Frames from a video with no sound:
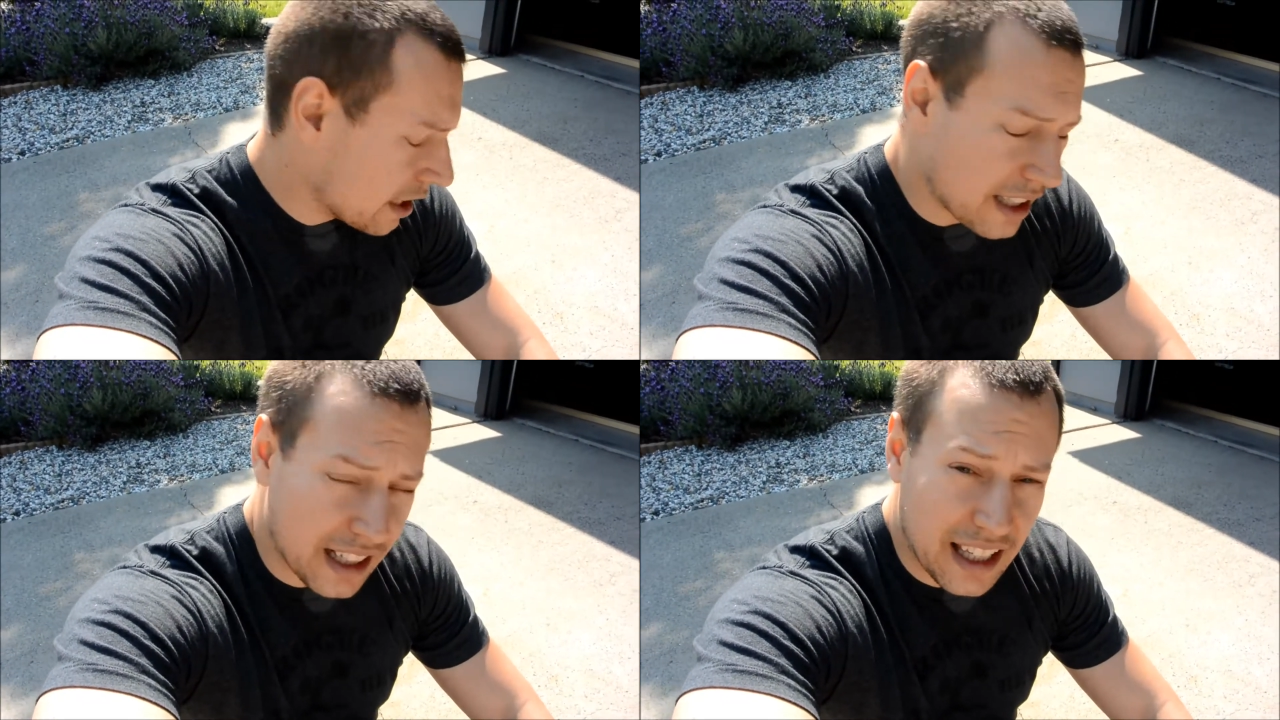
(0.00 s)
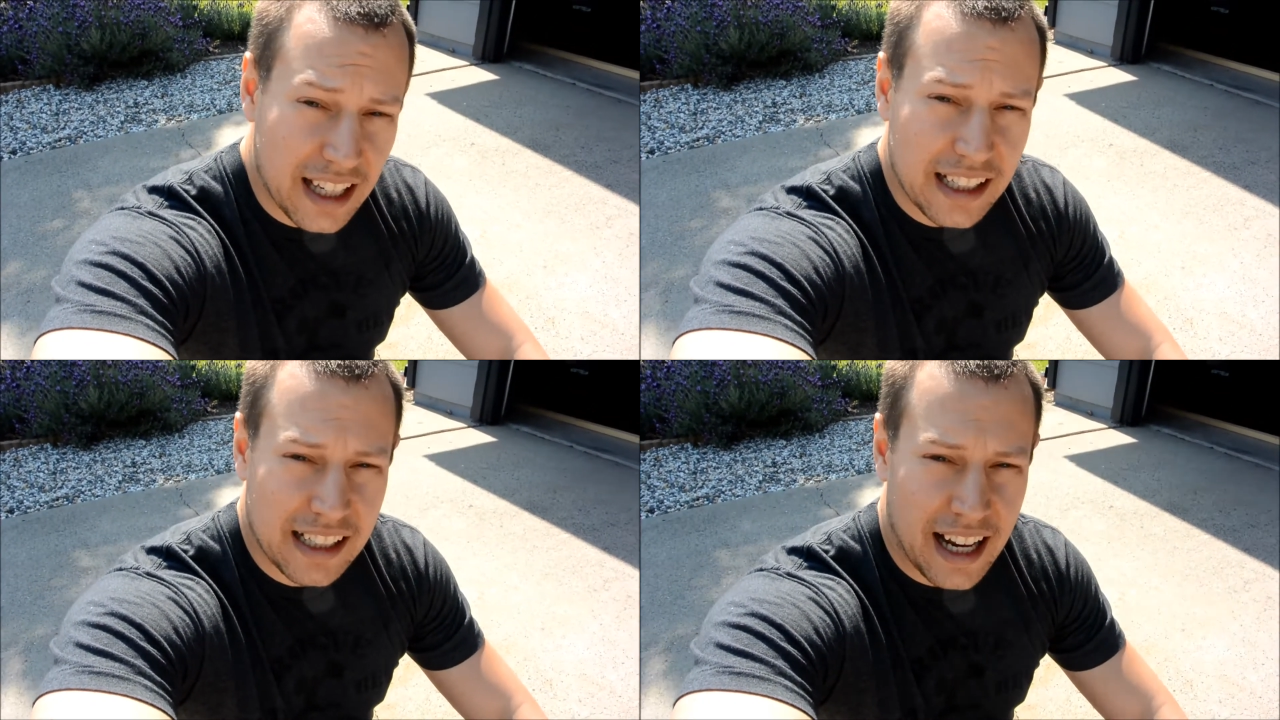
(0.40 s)

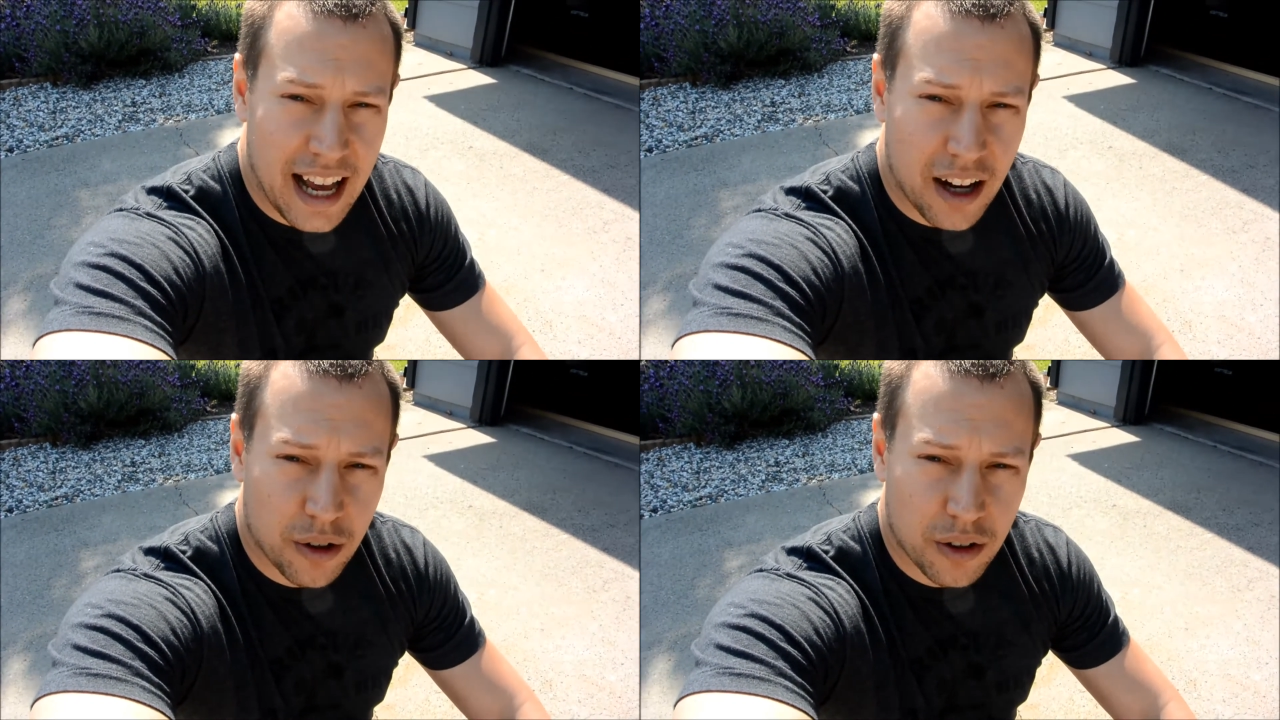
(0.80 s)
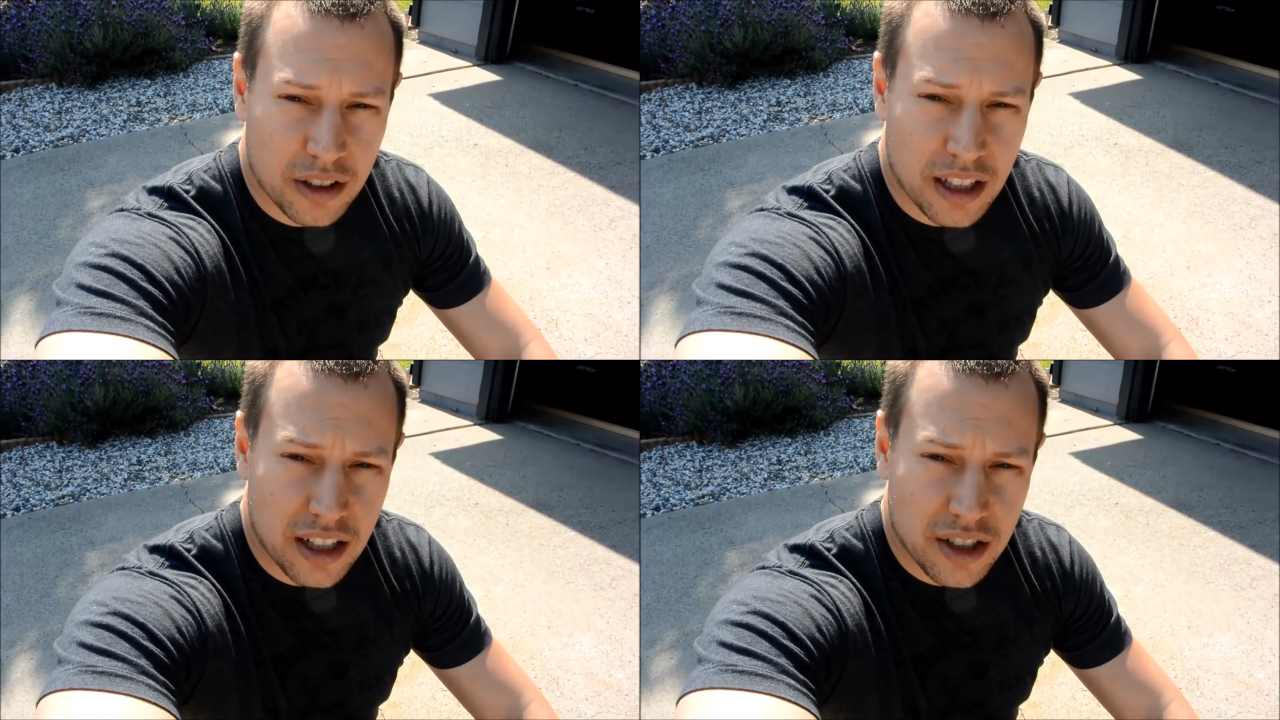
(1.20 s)
dedicated an hour
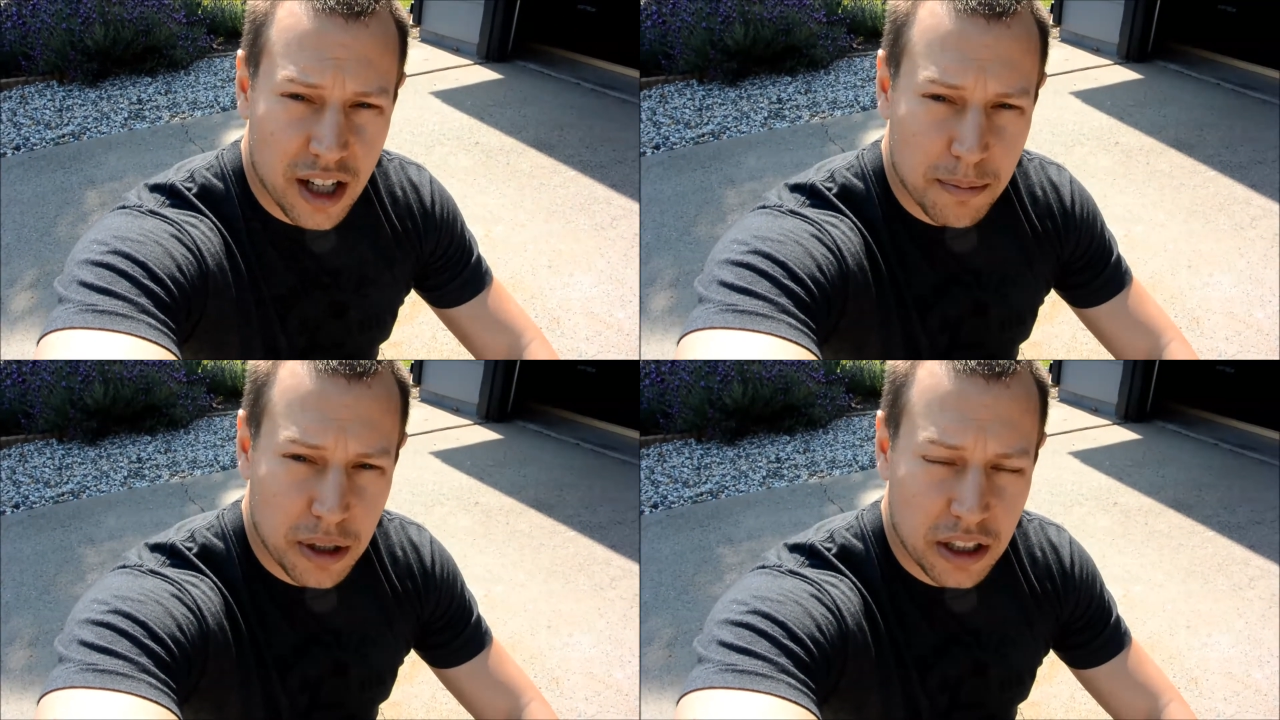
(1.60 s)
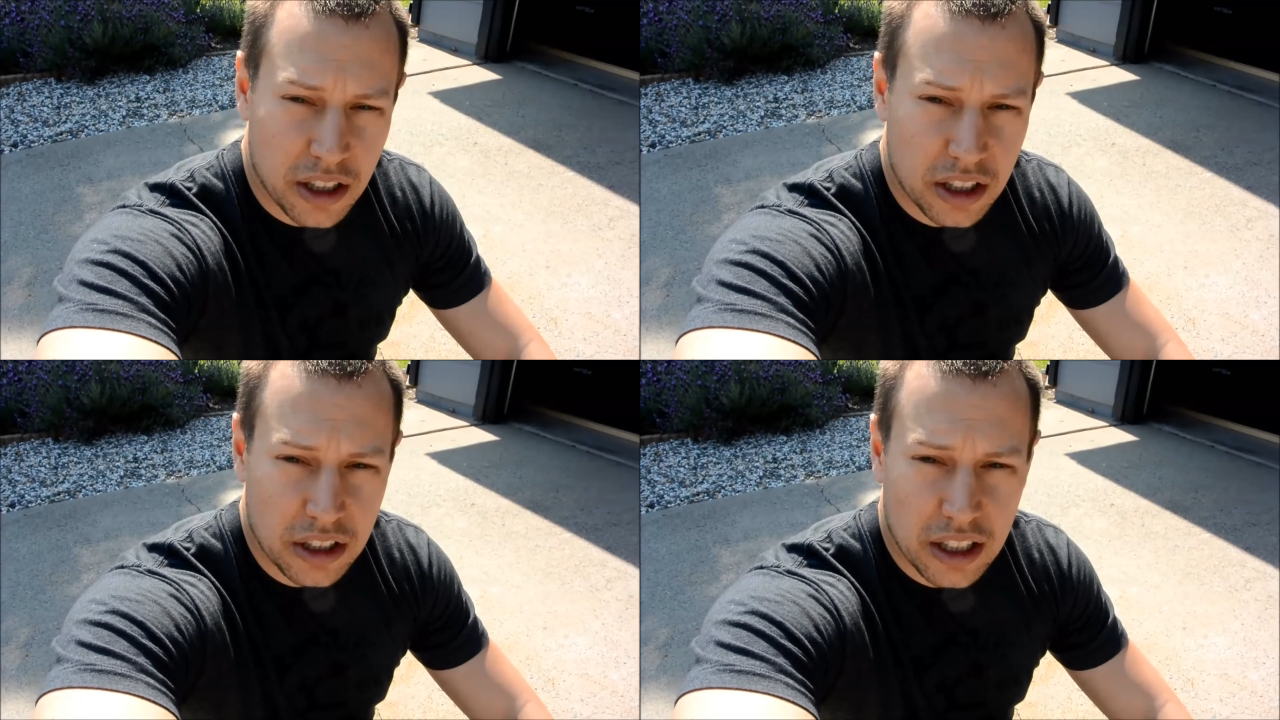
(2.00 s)
of touch-up,
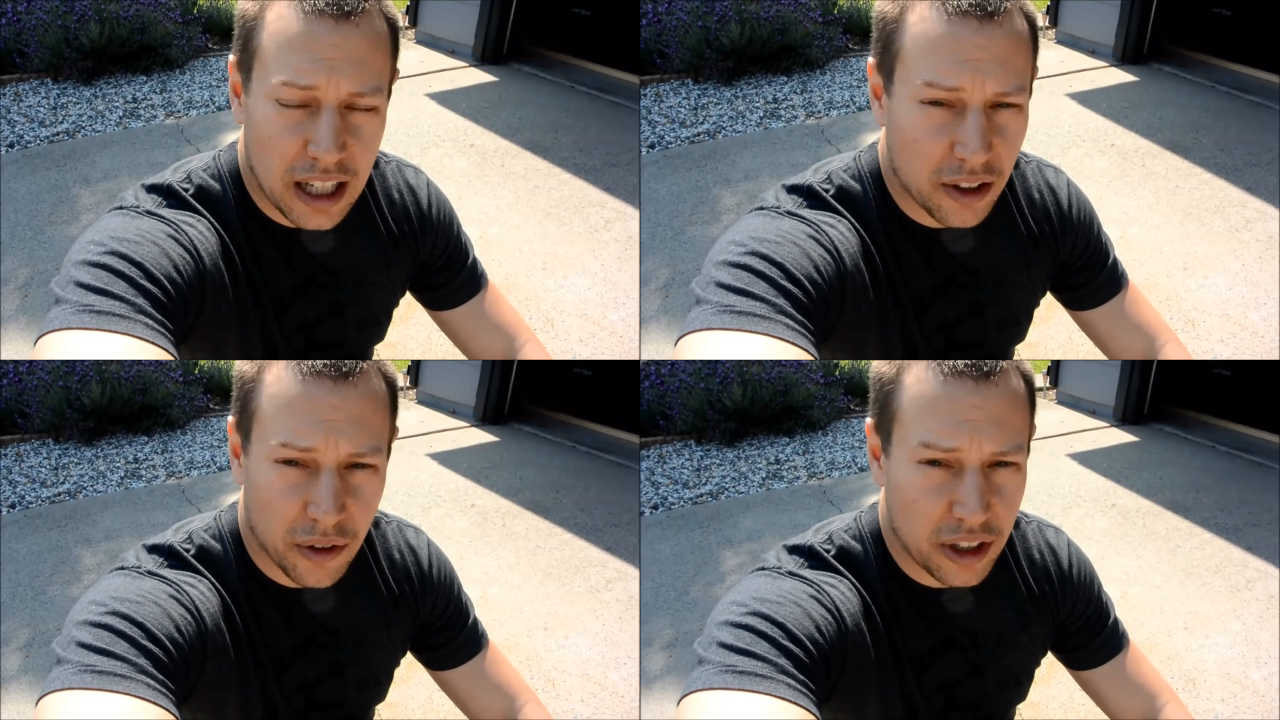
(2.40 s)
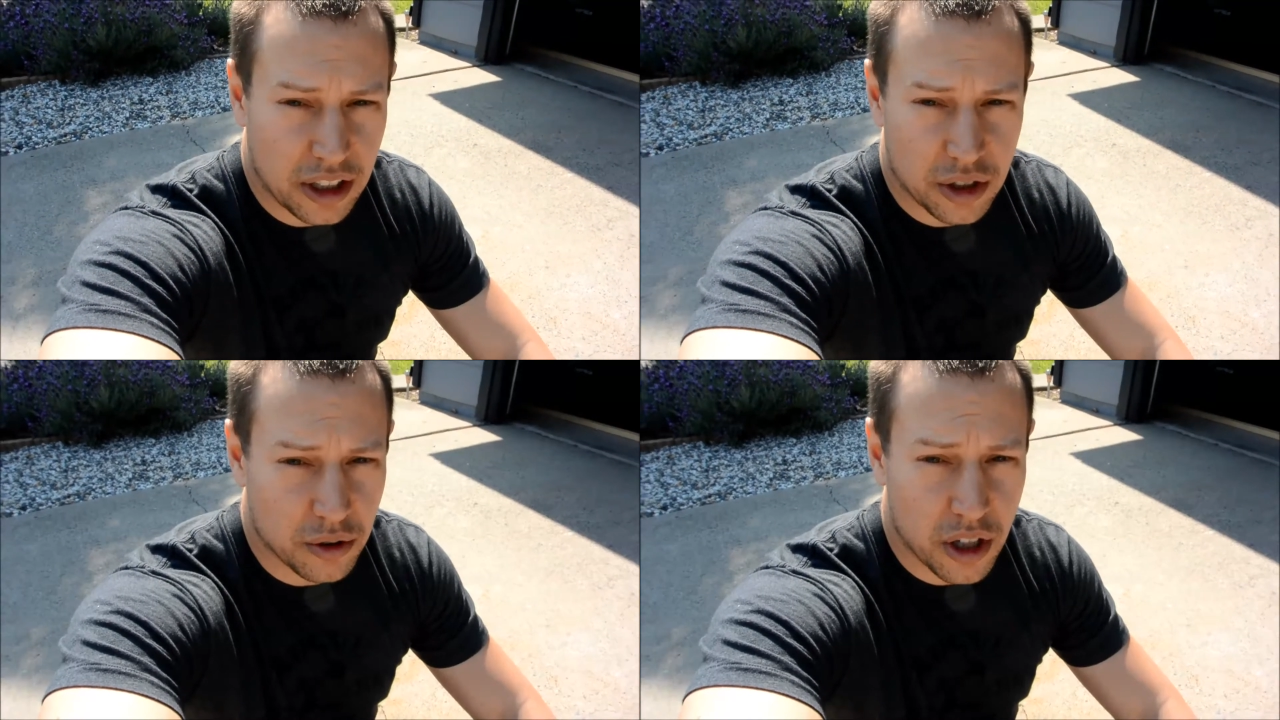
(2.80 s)
I don't
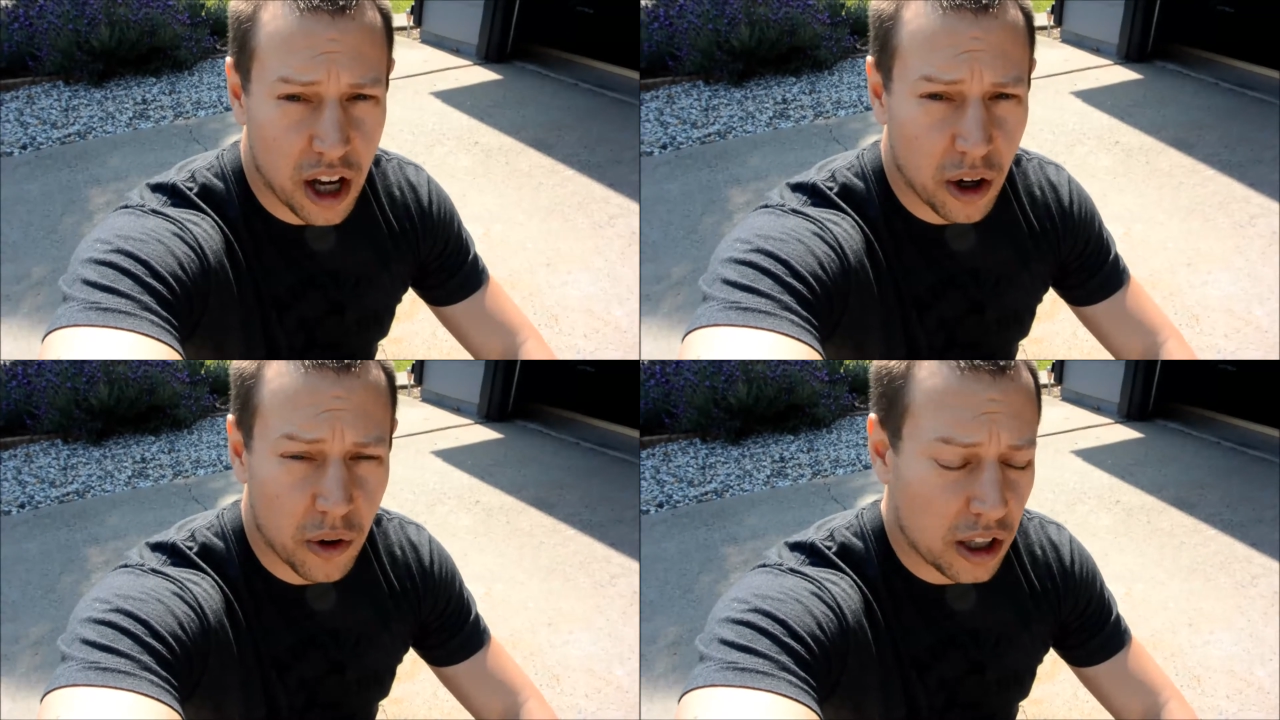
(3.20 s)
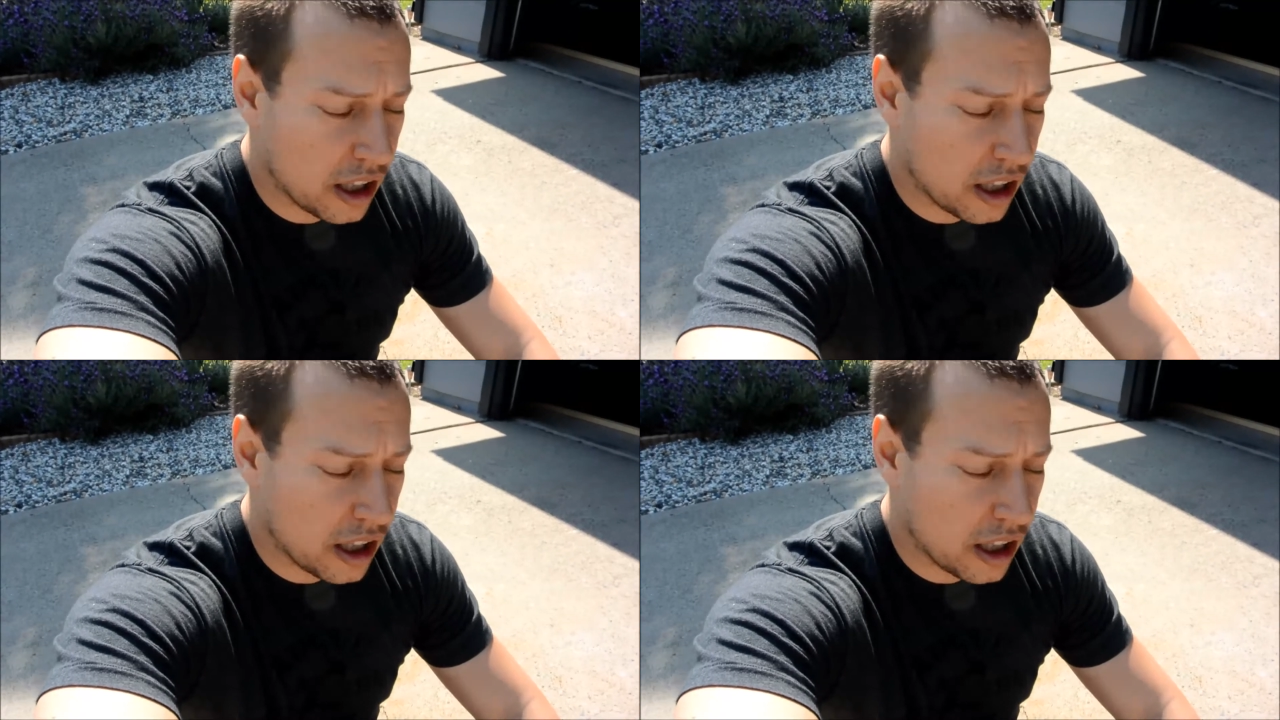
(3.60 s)
think you'd know.